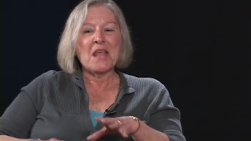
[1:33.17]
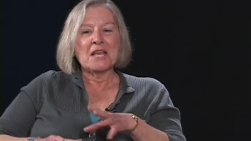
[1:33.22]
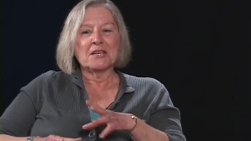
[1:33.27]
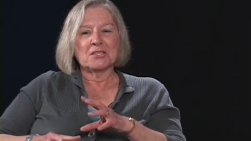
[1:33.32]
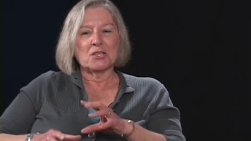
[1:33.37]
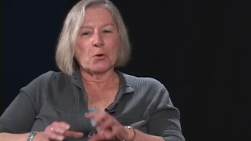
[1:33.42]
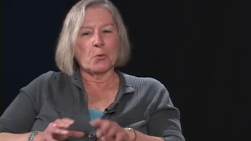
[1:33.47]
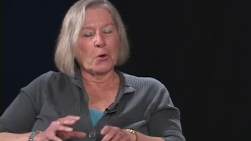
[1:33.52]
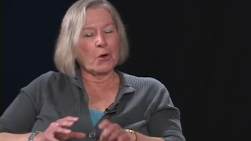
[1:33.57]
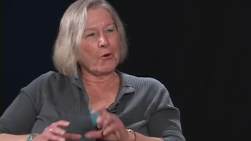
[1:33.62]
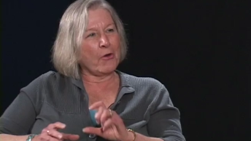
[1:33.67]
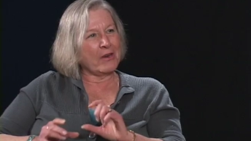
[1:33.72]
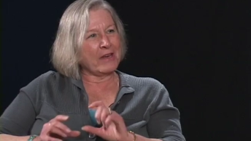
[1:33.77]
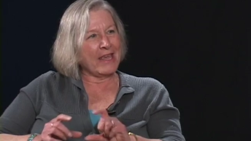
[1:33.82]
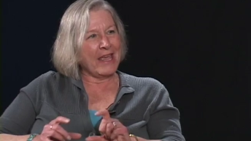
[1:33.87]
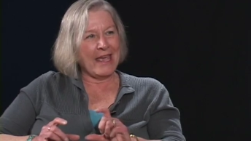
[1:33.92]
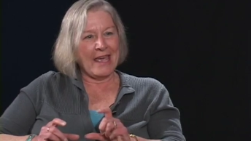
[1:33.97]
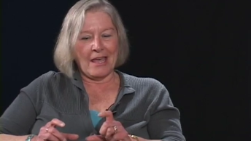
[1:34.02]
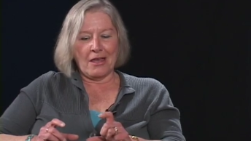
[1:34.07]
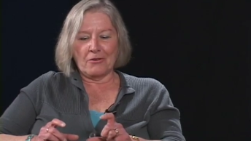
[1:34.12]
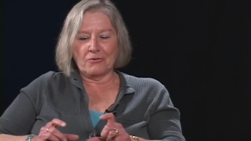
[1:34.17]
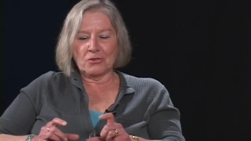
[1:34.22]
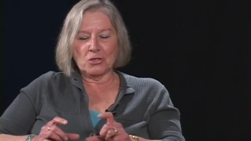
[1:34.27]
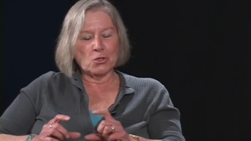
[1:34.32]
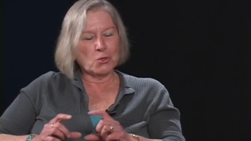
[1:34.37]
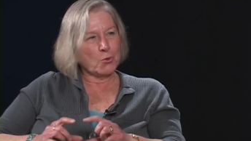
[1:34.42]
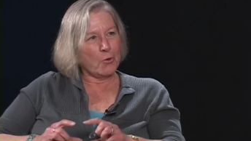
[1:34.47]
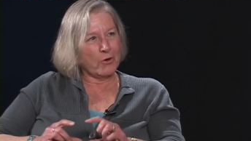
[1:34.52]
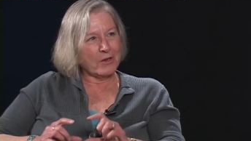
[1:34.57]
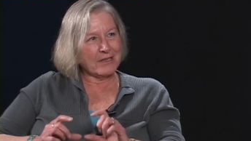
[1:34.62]
So we're going to have
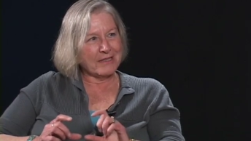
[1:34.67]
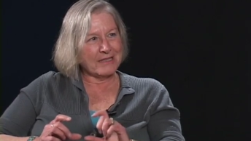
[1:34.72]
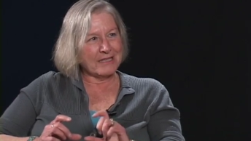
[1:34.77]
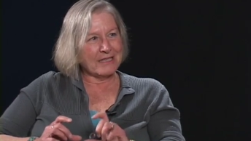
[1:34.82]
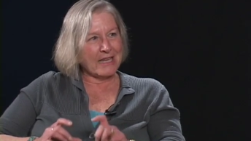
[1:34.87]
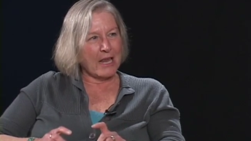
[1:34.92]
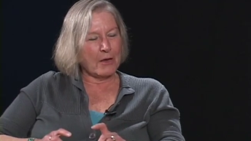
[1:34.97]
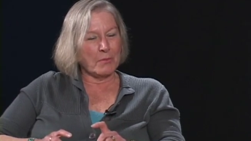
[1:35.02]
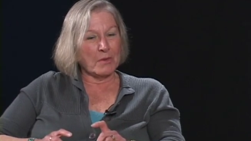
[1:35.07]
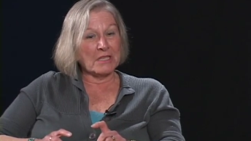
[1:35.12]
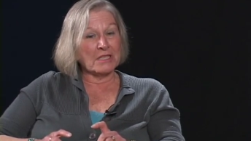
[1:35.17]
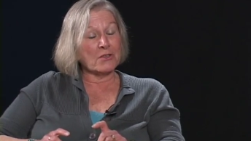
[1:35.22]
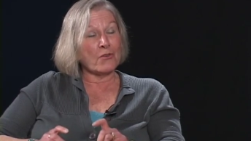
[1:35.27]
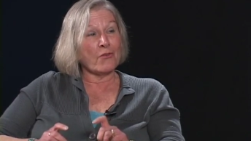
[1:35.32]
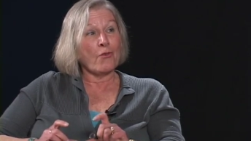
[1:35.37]
short segments